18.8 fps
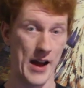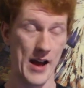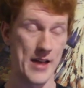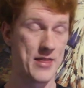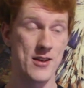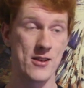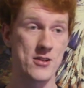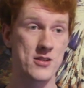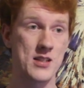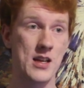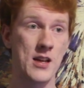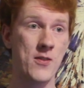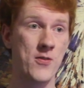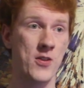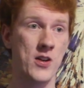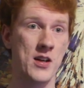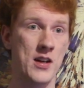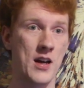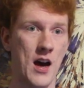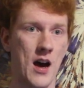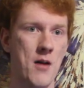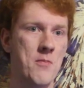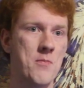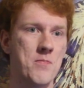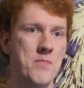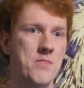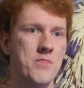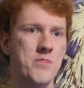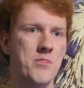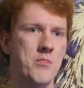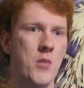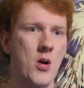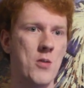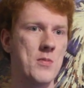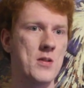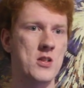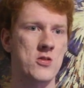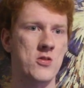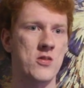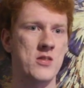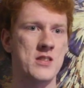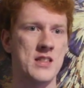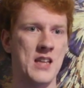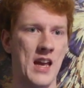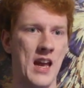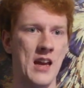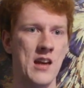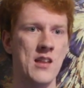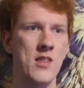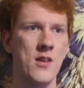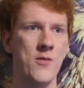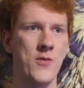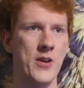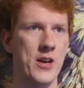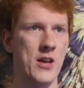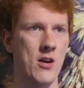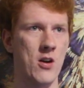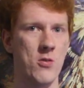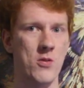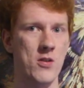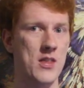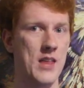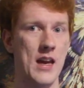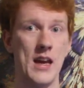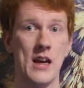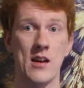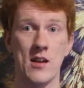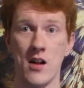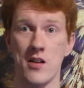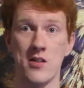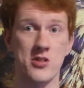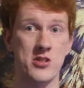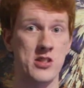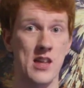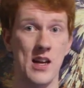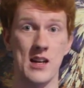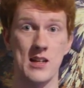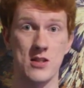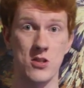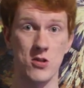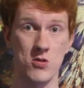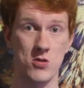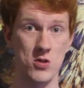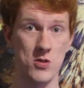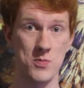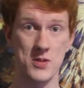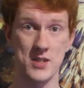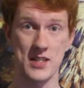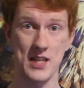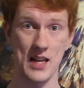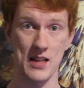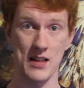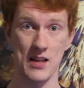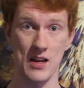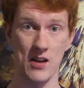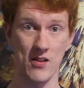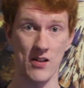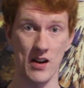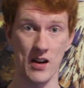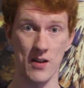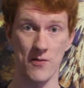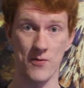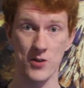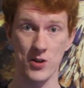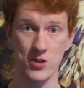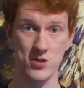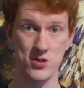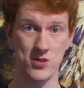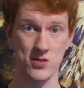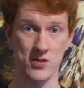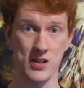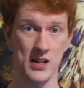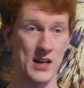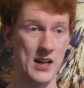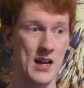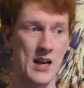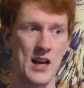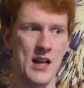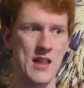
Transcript: There's even a moment towards the end of the video where they acknowledge that it's YouTube's 10-year anniversary.